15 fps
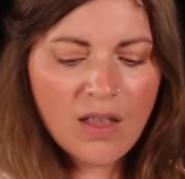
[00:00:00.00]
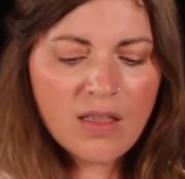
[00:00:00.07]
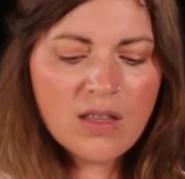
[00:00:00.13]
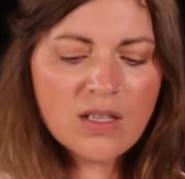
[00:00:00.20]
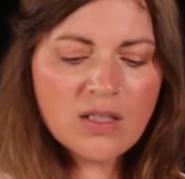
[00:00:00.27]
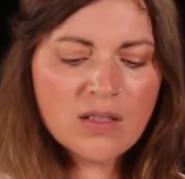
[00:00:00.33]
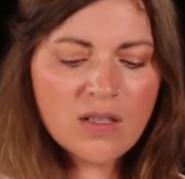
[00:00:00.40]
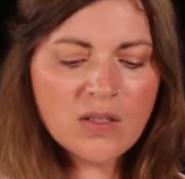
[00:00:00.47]

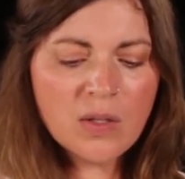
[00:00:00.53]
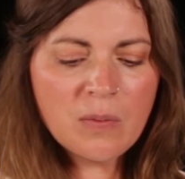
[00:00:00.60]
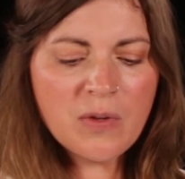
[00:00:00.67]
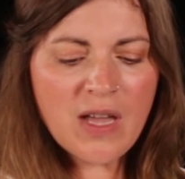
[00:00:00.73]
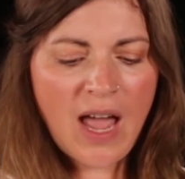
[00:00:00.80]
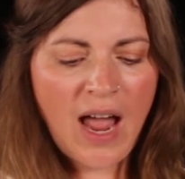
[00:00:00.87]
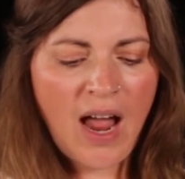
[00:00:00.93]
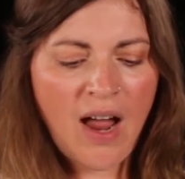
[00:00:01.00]
The system
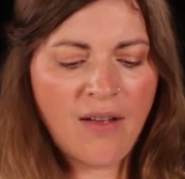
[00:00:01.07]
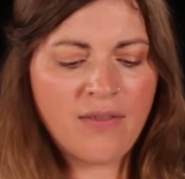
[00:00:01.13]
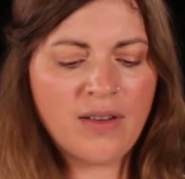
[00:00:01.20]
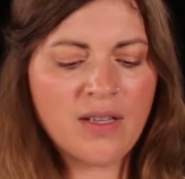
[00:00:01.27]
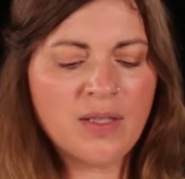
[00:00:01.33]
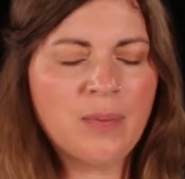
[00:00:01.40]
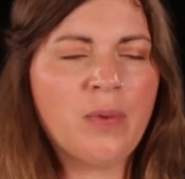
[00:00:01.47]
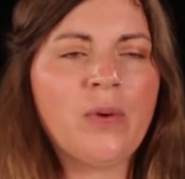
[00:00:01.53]
we have
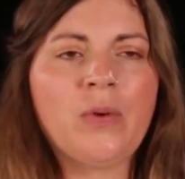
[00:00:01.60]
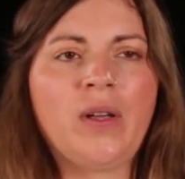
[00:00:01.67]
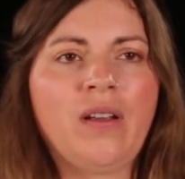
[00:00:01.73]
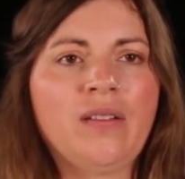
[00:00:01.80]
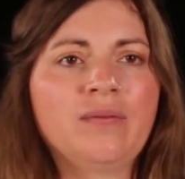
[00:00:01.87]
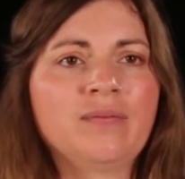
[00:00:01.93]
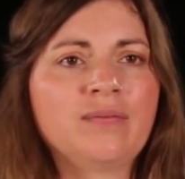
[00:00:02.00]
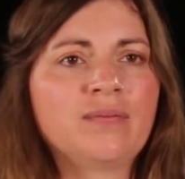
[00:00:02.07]
is
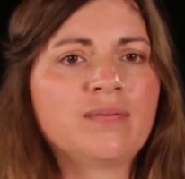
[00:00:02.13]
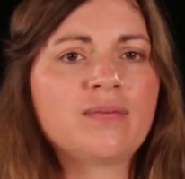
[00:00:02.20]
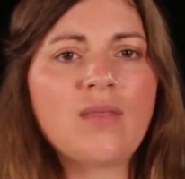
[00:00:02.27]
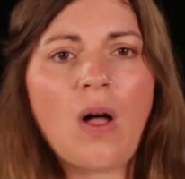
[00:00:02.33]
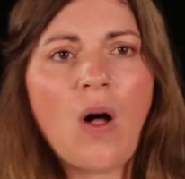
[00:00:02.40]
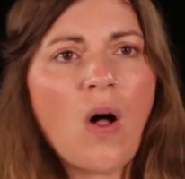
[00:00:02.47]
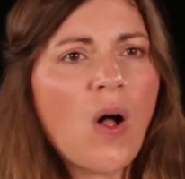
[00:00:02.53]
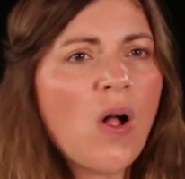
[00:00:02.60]
broken.
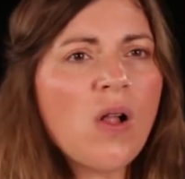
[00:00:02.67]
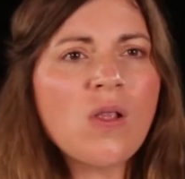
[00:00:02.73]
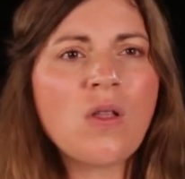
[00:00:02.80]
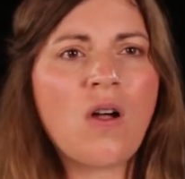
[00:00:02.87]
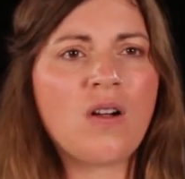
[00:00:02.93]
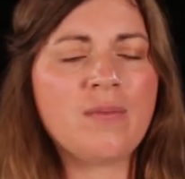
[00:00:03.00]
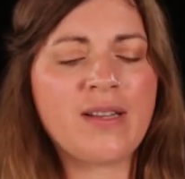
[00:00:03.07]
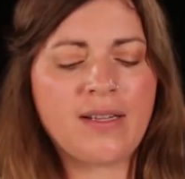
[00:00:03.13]
All
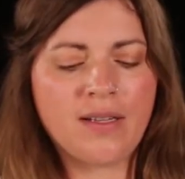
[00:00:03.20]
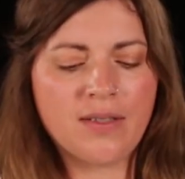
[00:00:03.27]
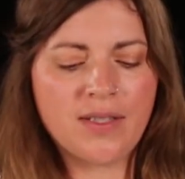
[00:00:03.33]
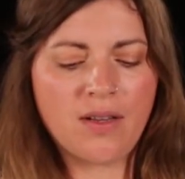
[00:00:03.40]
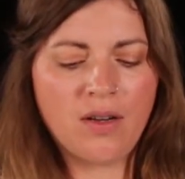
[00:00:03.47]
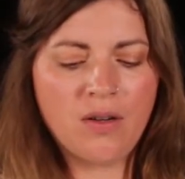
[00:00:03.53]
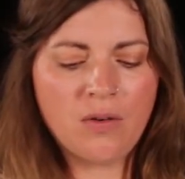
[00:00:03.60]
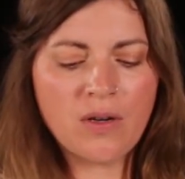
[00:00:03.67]
lawmakers
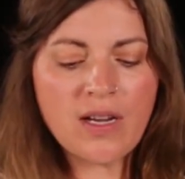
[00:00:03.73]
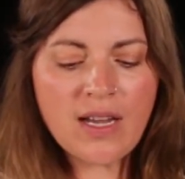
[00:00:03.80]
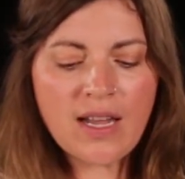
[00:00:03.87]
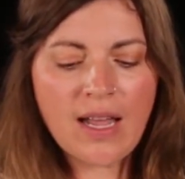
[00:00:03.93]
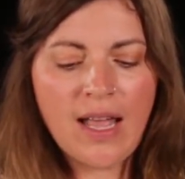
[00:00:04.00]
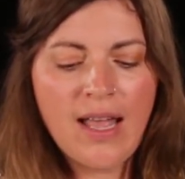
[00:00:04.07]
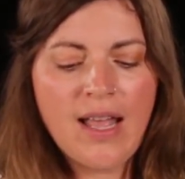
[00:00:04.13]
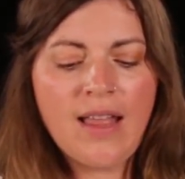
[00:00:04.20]

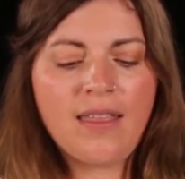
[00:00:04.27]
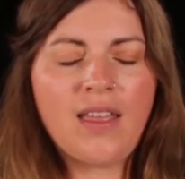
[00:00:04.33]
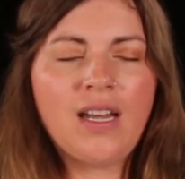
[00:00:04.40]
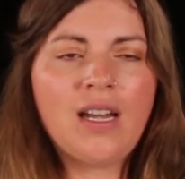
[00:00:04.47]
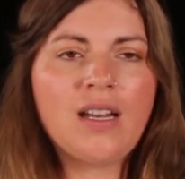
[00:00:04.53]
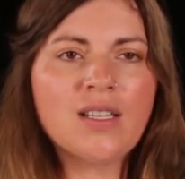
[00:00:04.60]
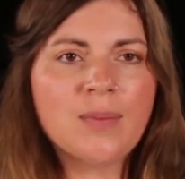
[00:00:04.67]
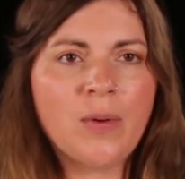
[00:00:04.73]
agree that
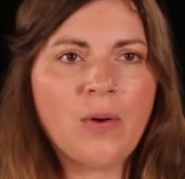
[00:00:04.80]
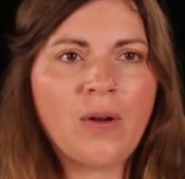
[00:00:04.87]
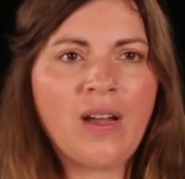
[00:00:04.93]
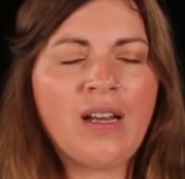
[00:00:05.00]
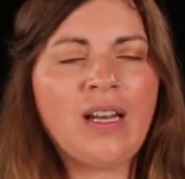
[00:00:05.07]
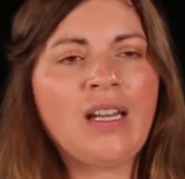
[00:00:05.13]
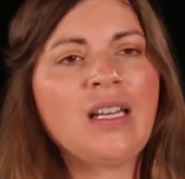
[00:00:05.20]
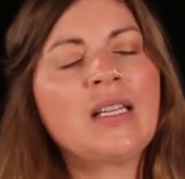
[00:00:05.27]
it is
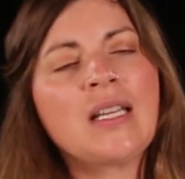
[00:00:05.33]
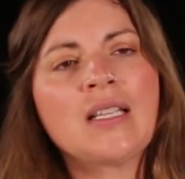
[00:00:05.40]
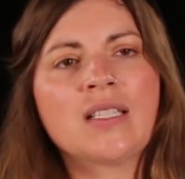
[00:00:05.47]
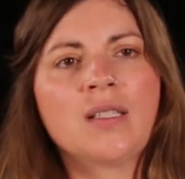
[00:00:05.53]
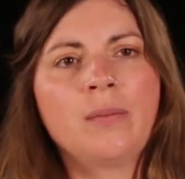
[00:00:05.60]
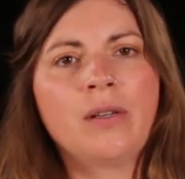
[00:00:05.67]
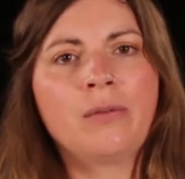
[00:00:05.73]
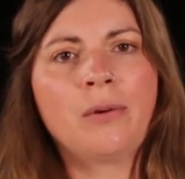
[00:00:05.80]
broken and it needs
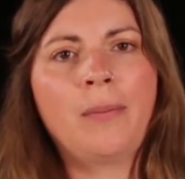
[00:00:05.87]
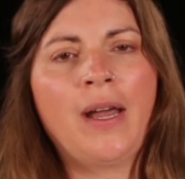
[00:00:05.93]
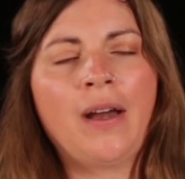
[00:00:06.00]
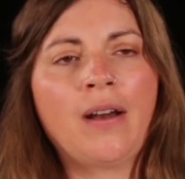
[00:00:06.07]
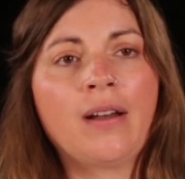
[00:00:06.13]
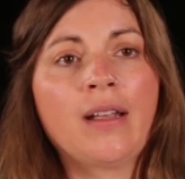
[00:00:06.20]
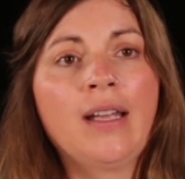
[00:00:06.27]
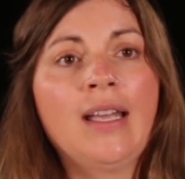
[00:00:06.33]
to be
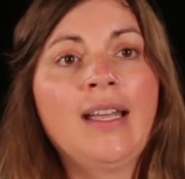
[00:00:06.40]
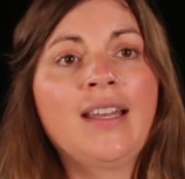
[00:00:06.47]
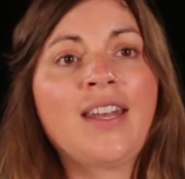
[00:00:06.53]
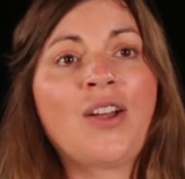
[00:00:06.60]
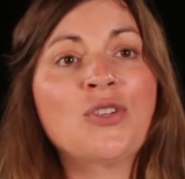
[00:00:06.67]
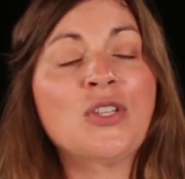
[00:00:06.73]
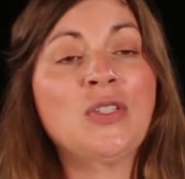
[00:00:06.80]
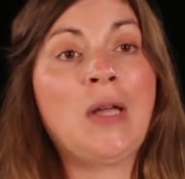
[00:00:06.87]
repaired.
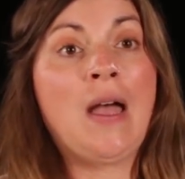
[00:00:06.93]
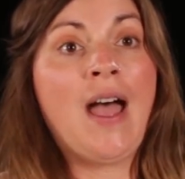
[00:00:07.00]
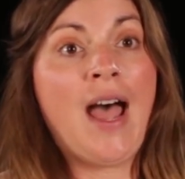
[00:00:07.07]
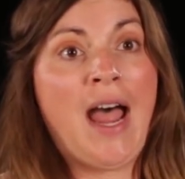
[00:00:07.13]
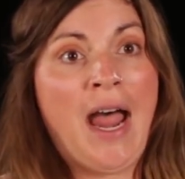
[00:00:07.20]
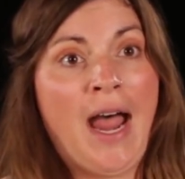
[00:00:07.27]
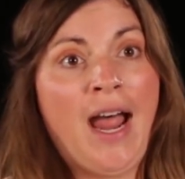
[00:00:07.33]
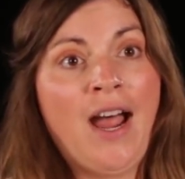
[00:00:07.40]
Now, just
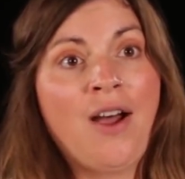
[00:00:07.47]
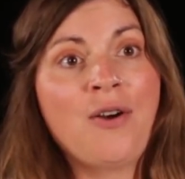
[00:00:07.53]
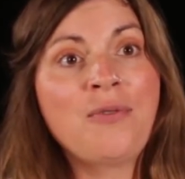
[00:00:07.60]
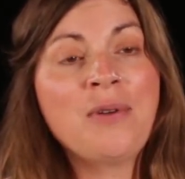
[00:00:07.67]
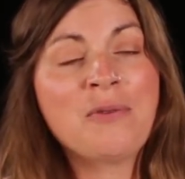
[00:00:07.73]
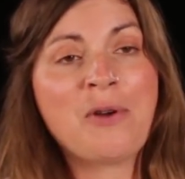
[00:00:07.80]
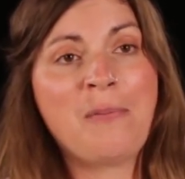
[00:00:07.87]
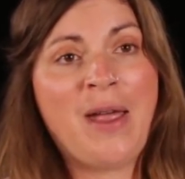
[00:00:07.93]
how
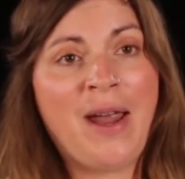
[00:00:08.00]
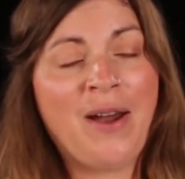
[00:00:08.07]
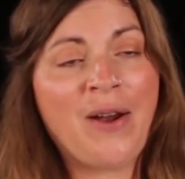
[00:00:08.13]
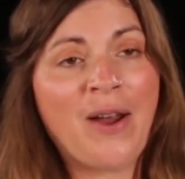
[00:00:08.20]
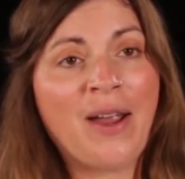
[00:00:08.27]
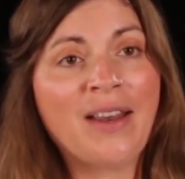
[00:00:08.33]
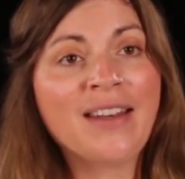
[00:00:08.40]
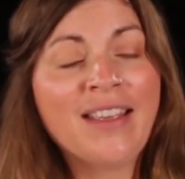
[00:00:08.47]
we repair
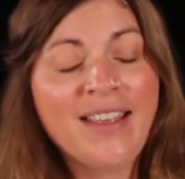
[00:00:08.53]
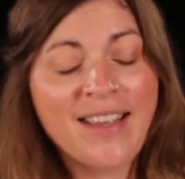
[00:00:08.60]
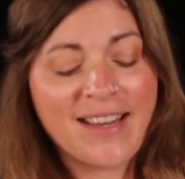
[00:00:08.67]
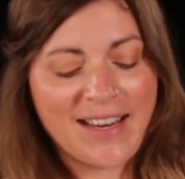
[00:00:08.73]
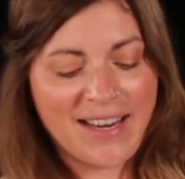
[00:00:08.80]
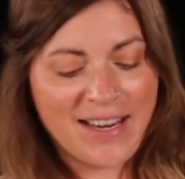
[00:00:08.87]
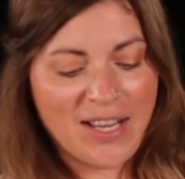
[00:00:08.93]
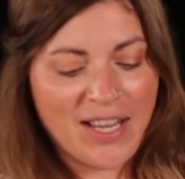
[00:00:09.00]
it
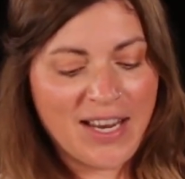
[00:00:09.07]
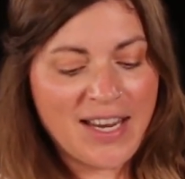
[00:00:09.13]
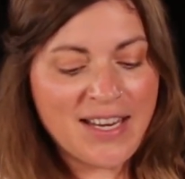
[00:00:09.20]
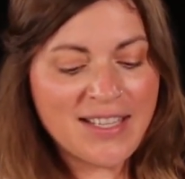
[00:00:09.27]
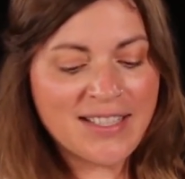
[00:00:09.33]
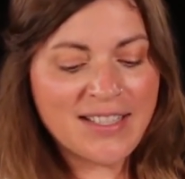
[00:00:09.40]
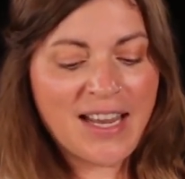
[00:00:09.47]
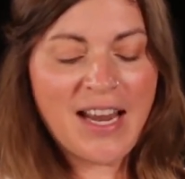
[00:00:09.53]

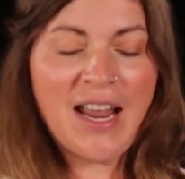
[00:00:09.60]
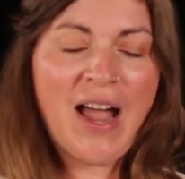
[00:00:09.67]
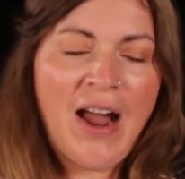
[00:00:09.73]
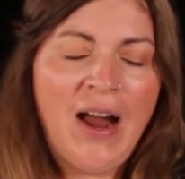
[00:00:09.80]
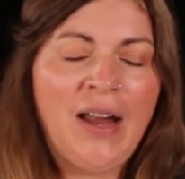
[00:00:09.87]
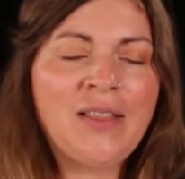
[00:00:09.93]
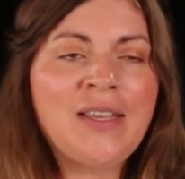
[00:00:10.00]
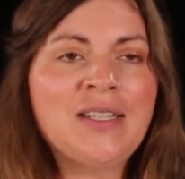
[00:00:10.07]
is a
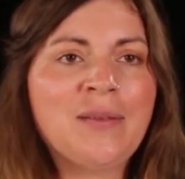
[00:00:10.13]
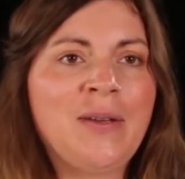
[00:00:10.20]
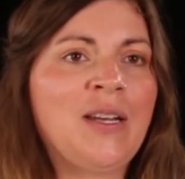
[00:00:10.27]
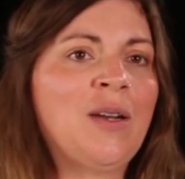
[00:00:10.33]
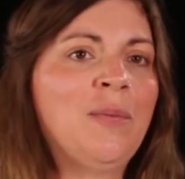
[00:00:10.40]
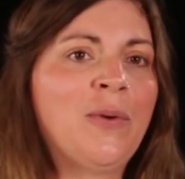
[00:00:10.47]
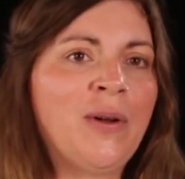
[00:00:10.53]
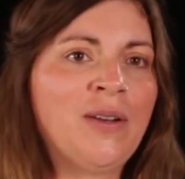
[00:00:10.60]
highly
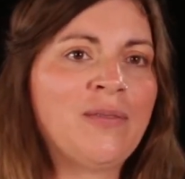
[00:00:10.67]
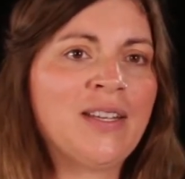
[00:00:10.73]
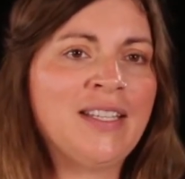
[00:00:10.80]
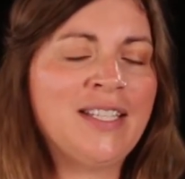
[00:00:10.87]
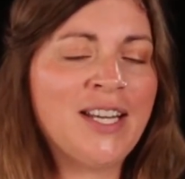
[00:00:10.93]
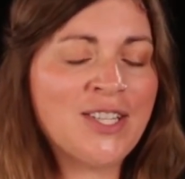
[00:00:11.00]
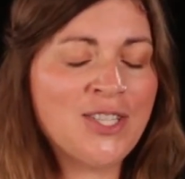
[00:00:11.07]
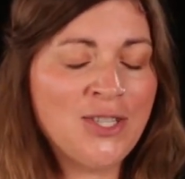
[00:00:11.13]
debated point of
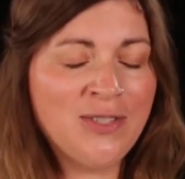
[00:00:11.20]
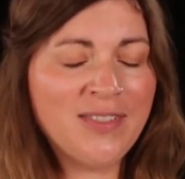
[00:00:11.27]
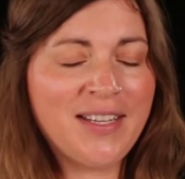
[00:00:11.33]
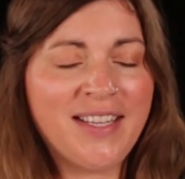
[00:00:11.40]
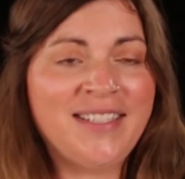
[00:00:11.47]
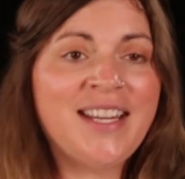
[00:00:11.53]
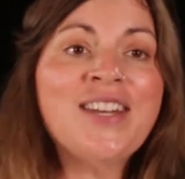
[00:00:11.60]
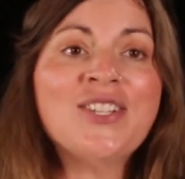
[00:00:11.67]

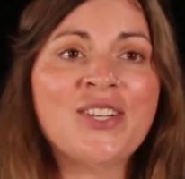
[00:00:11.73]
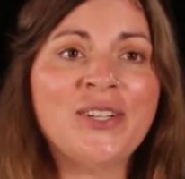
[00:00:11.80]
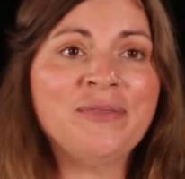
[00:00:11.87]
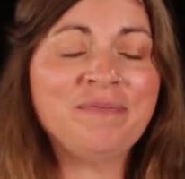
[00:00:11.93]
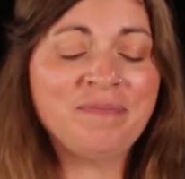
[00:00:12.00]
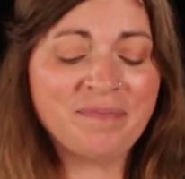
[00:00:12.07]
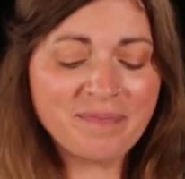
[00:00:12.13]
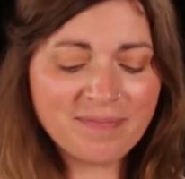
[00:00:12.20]
contention.